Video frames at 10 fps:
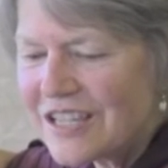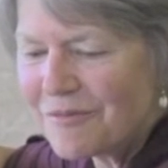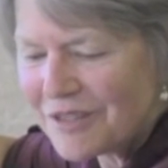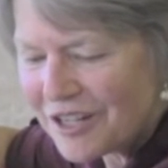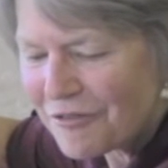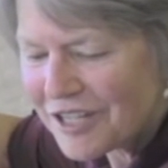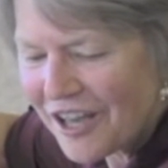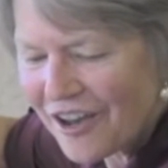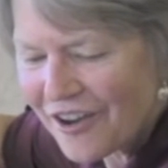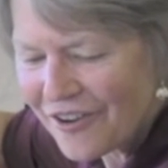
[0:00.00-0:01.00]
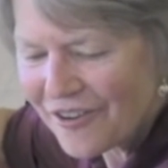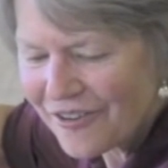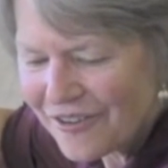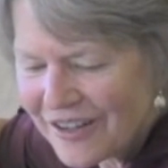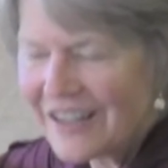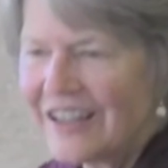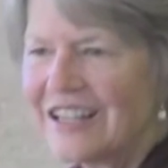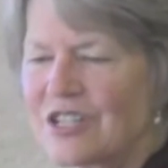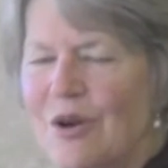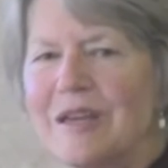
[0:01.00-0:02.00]
him, here we go.
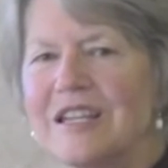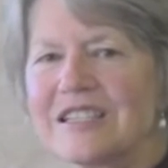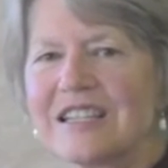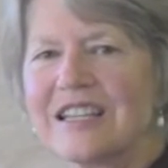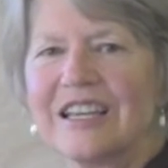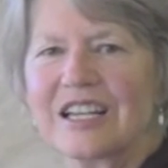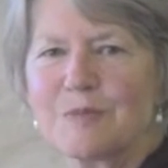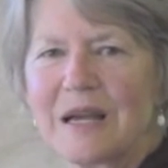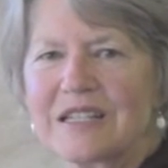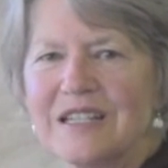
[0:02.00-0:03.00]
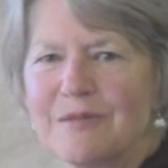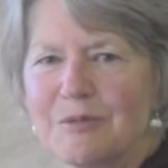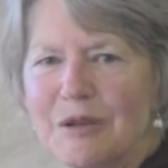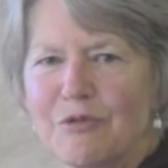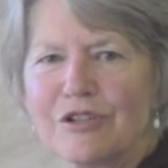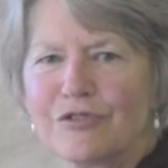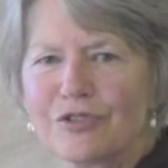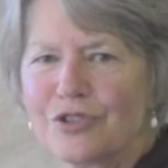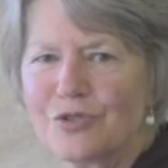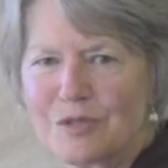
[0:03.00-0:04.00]
And so I'm innocently expecting him to be
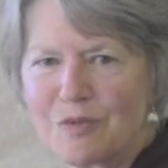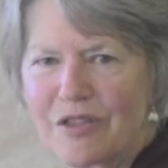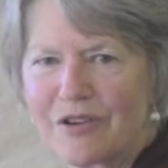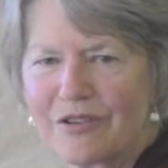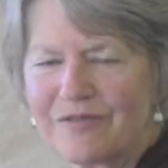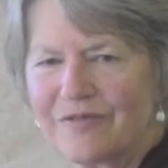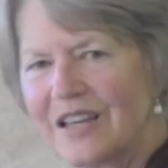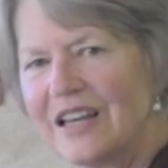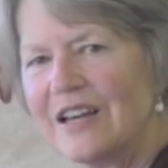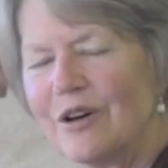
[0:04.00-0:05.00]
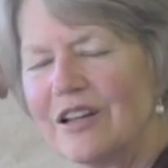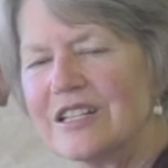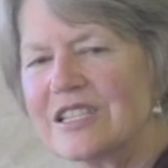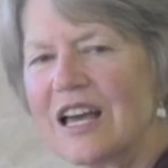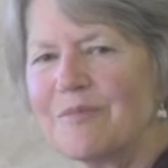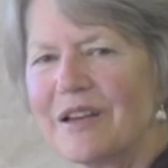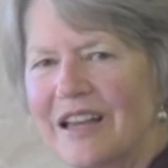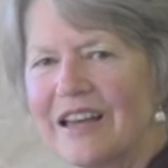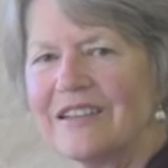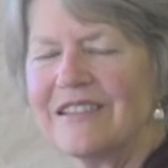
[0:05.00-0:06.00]
wonderful to his brother. Well, inside my
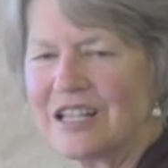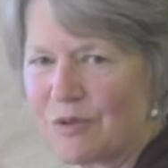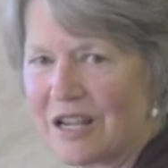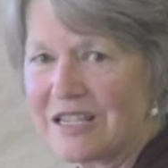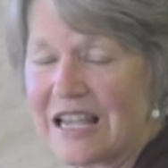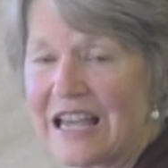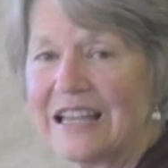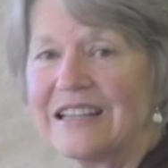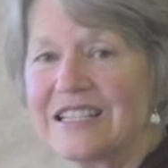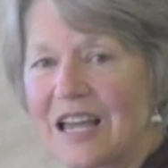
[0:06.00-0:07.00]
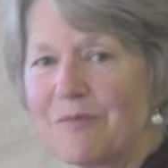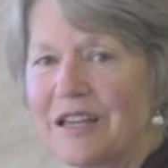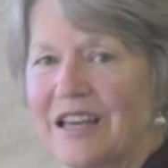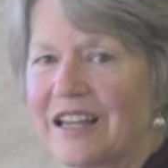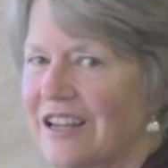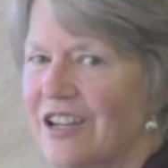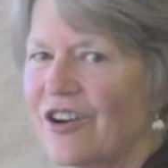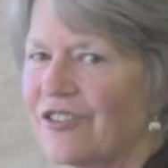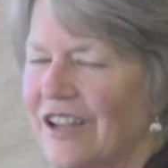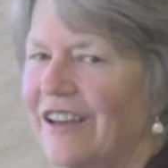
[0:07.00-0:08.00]
head, that's what I say, inside my head I
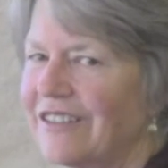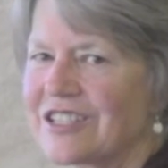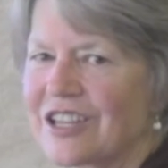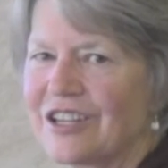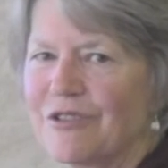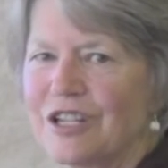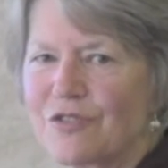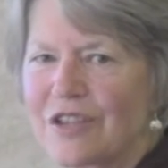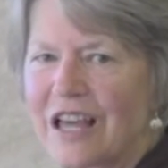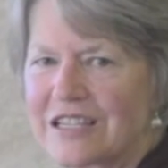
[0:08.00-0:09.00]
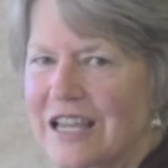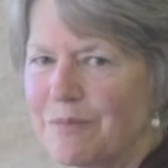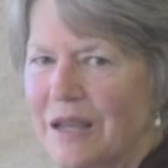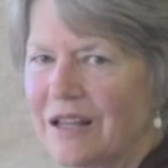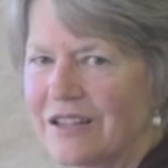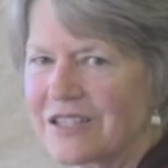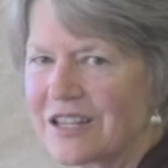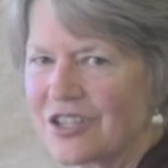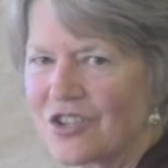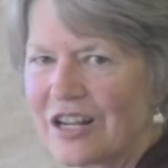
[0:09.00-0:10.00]
know, he's going to reach for that sand pail, he's
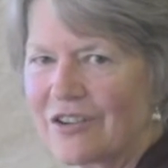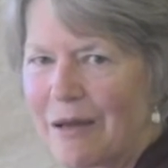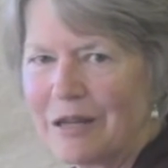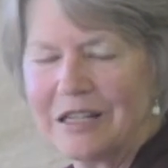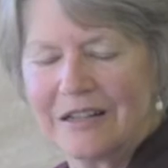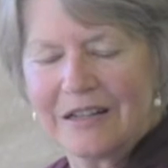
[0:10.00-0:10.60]
going to try to grab it.